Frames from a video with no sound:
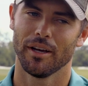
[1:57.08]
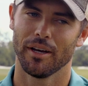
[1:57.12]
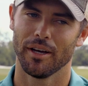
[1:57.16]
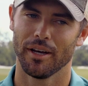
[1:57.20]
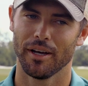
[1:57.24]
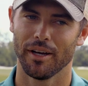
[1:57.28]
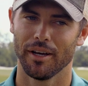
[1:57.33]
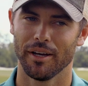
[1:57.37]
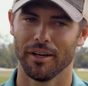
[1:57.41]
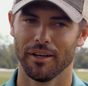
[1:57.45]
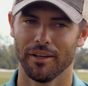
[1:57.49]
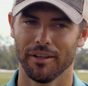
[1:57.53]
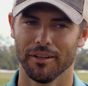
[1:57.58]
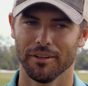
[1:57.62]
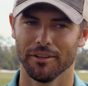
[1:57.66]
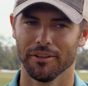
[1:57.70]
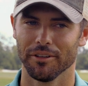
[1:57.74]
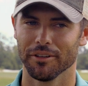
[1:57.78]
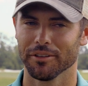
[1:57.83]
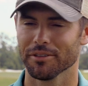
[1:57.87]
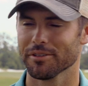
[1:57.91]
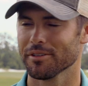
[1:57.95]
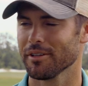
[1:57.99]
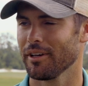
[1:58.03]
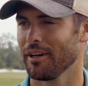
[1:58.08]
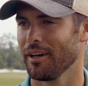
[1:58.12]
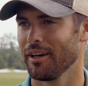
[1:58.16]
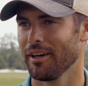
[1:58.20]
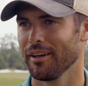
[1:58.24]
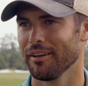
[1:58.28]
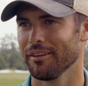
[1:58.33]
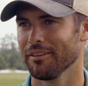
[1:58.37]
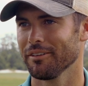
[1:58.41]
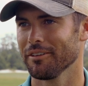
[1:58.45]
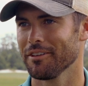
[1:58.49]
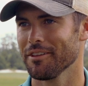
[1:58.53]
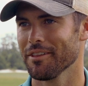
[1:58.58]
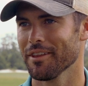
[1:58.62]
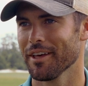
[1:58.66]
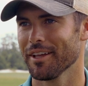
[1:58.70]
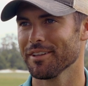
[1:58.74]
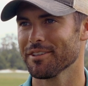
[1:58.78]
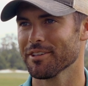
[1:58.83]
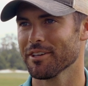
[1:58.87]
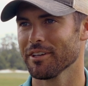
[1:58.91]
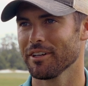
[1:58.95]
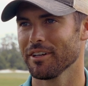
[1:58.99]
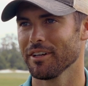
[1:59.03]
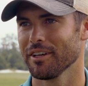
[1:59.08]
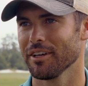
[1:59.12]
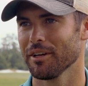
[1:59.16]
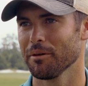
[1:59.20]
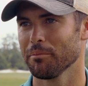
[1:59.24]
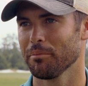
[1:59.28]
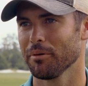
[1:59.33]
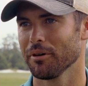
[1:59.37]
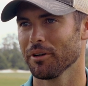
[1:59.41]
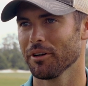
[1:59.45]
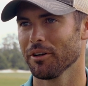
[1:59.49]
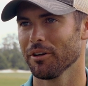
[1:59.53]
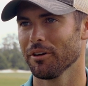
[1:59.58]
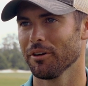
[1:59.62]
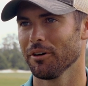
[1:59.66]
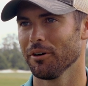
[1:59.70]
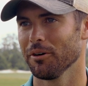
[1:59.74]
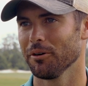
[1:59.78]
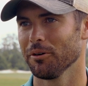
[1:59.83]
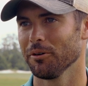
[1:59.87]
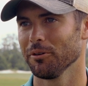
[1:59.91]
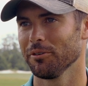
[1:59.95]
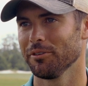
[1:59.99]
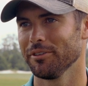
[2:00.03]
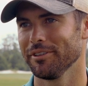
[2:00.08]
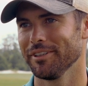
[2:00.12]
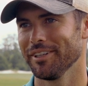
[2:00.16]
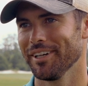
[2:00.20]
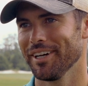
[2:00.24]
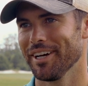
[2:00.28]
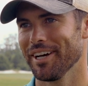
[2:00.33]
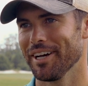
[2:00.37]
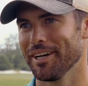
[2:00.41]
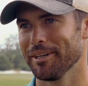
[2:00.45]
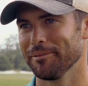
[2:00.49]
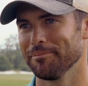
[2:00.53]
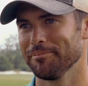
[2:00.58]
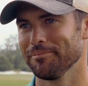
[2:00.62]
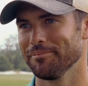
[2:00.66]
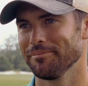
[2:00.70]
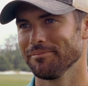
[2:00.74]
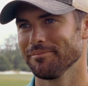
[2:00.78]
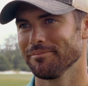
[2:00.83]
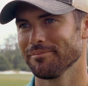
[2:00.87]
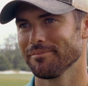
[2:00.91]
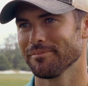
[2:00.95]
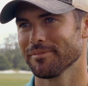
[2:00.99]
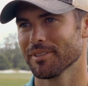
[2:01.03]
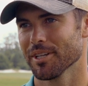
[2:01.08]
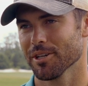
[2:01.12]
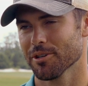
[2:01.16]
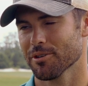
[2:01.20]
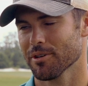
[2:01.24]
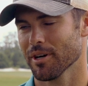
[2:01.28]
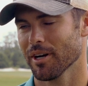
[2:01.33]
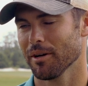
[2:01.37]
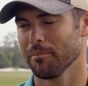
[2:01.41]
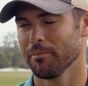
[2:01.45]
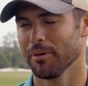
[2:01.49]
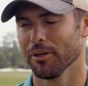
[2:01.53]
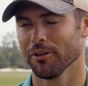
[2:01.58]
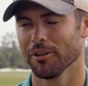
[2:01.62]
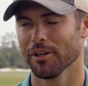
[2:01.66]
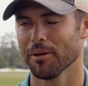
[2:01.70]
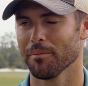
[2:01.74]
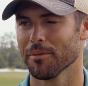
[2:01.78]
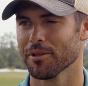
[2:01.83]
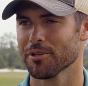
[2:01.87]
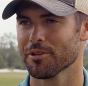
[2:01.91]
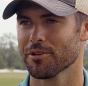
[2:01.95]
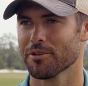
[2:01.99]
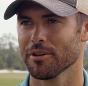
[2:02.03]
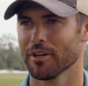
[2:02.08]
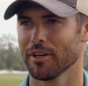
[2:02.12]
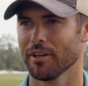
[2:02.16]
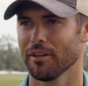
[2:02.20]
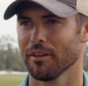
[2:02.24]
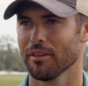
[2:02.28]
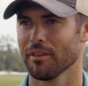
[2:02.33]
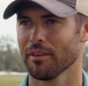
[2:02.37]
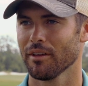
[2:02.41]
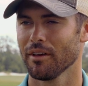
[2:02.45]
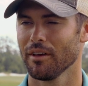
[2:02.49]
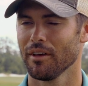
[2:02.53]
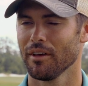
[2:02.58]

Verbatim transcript: uh, it looks like that's going to get put on hold. Um, just trying to build up the strength.